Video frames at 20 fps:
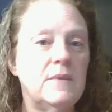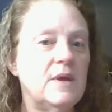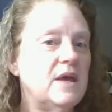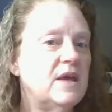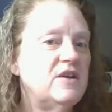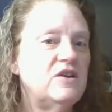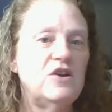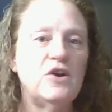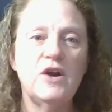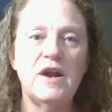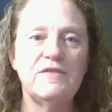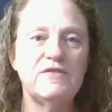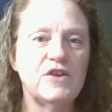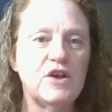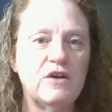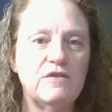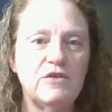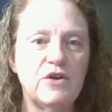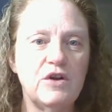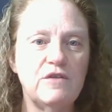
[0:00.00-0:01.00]
And you don't have to
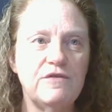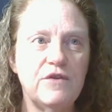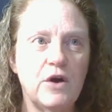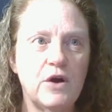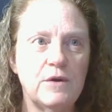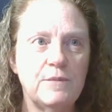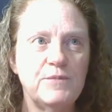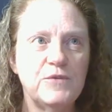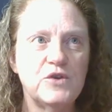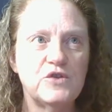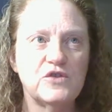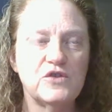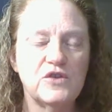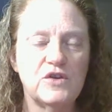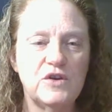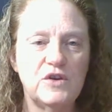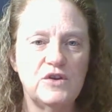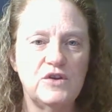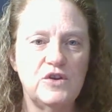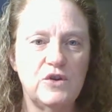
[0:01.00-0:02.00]
go very far. You're just going
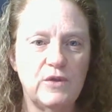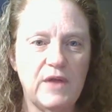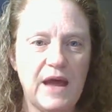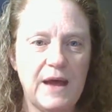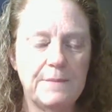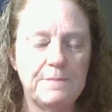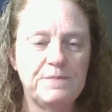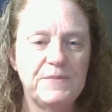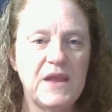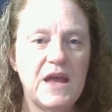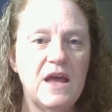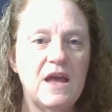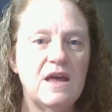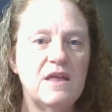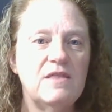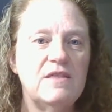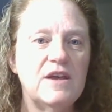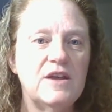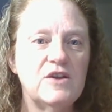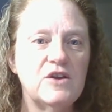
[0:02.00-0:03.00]
to do that.
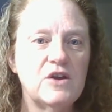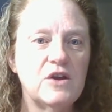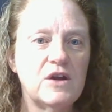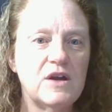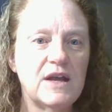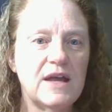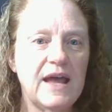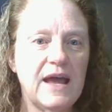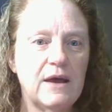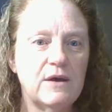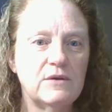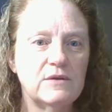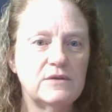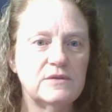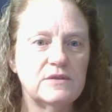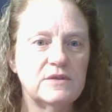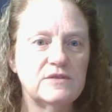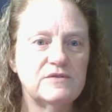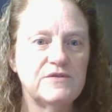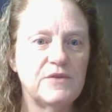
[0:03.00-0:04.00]
Then you're going to count
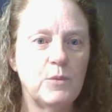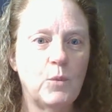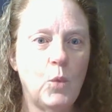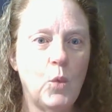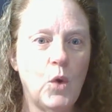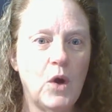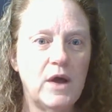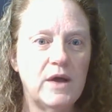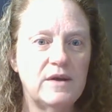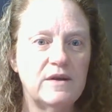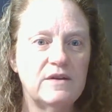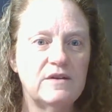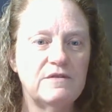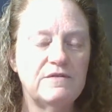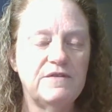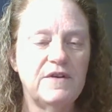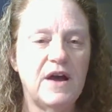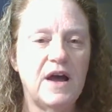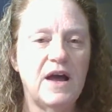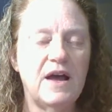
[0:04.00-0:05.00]
from 1 to
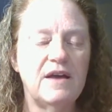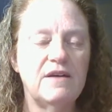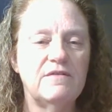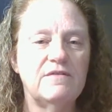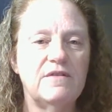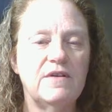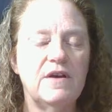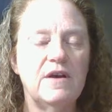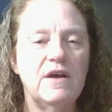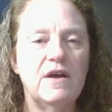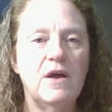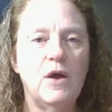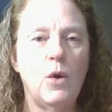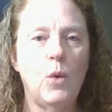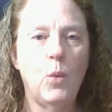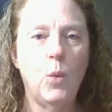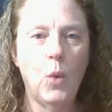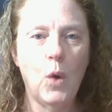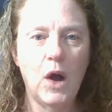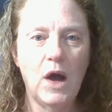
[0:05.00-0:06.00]
5.
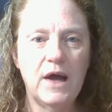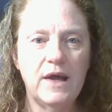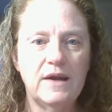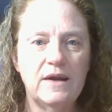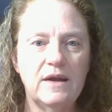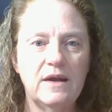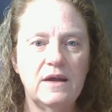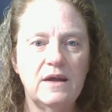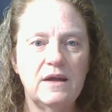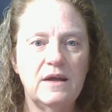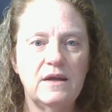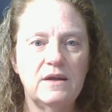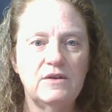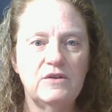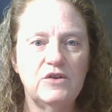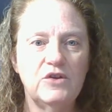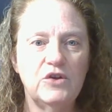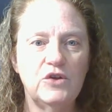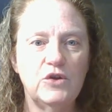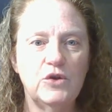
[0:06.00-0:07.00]
1,
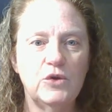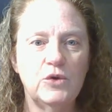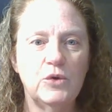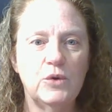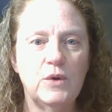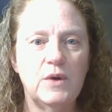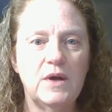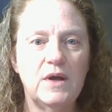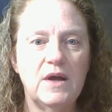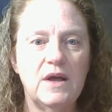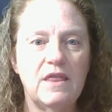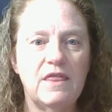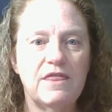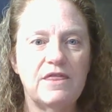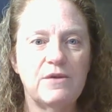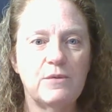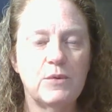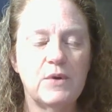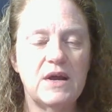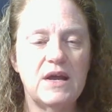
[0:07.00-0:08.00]
2,
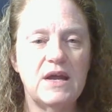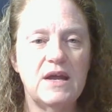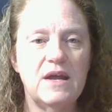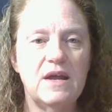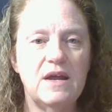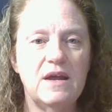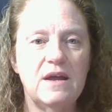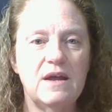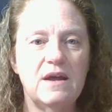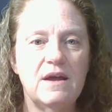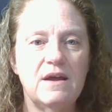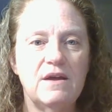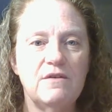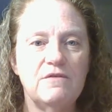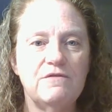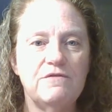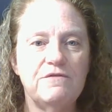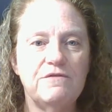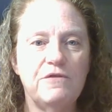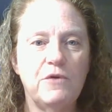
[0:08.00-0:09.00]
3,
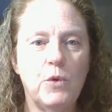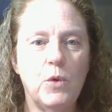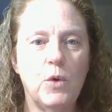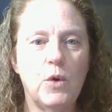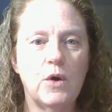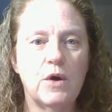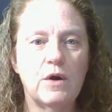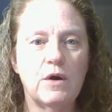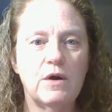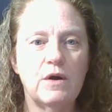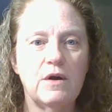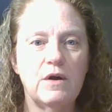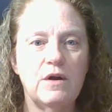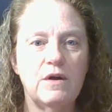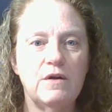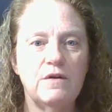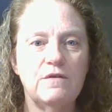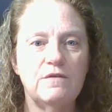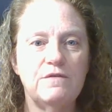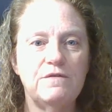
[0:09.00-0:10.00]
4,
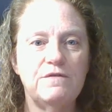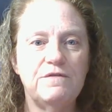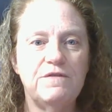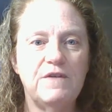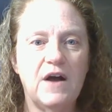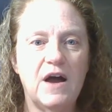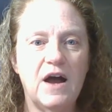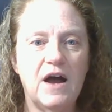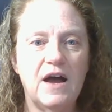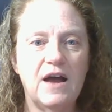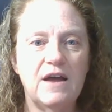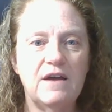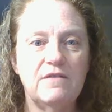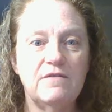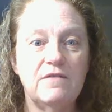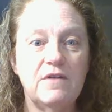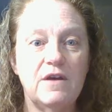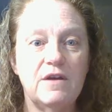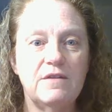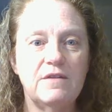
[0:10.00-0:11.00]
5.
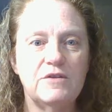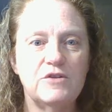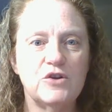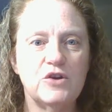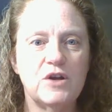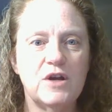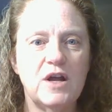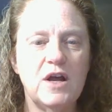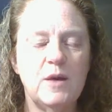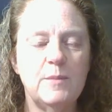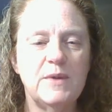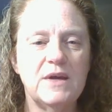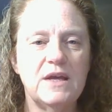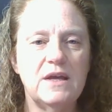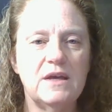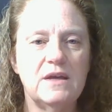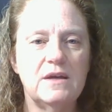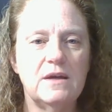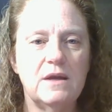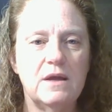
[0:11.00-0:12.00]
Then you're going to hum
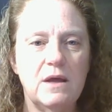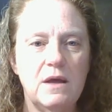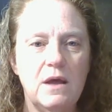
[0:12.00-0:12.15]
again.